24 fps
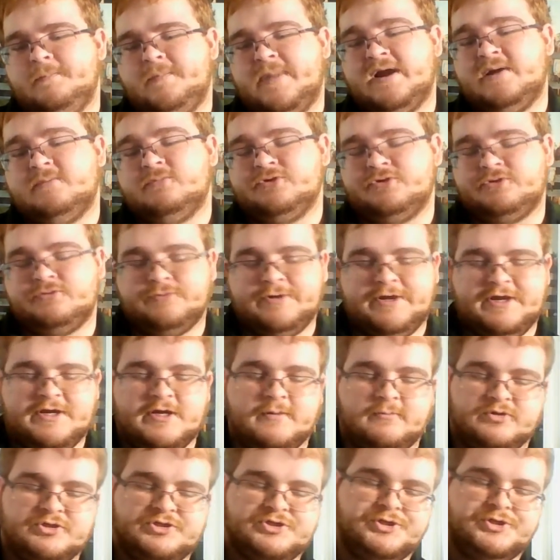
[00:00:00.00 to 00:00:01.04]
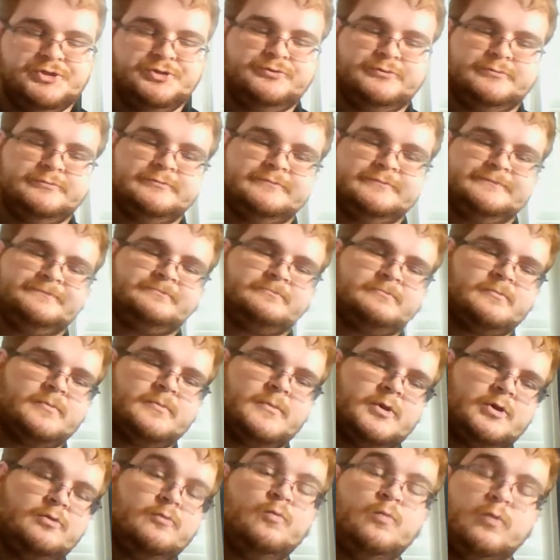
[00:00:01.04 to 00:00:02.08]
My number 3 and number 2
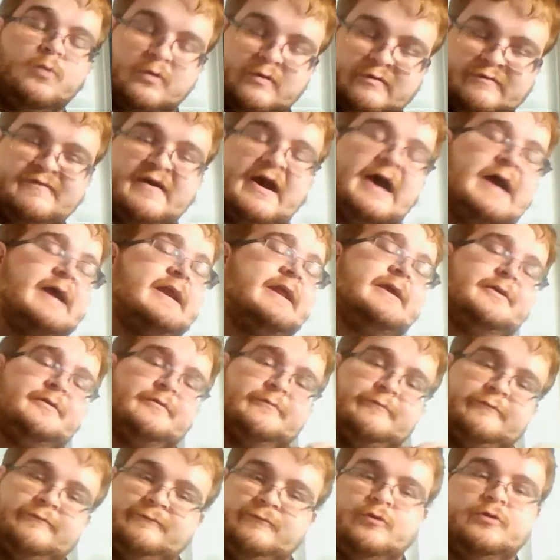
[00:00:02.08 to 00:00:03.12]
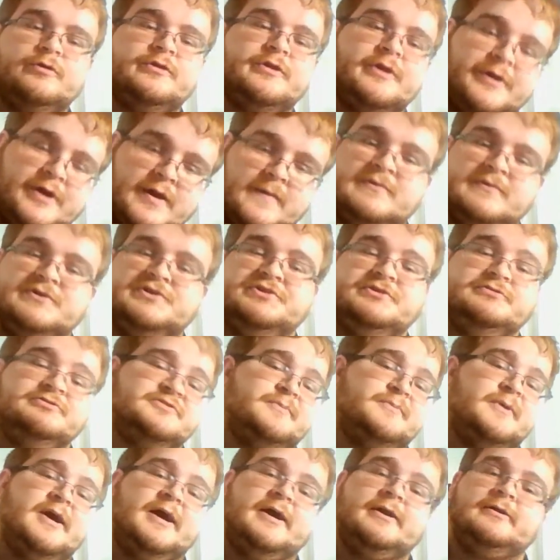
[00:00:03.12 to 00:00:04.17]
were fighting for the number 2
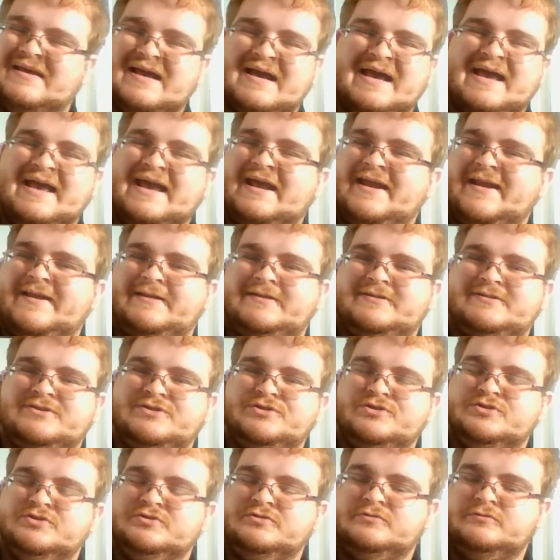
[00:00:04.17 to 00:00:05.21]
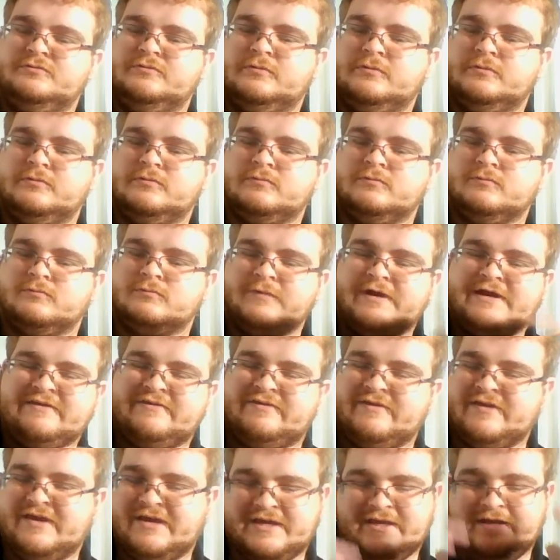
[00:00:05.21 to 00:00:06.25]
spot. I had to
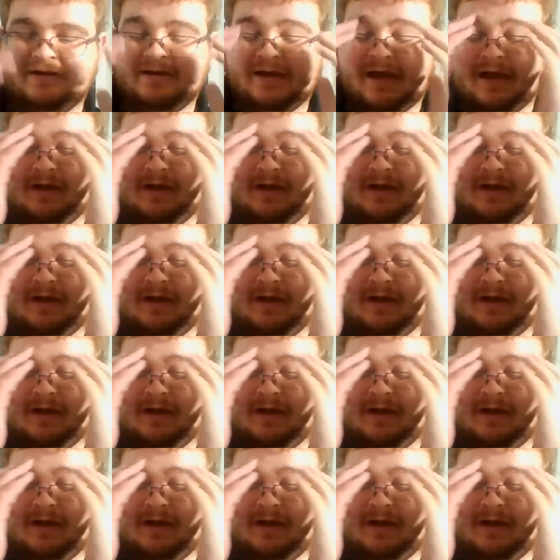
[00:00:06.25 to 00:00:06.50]
rethink it. I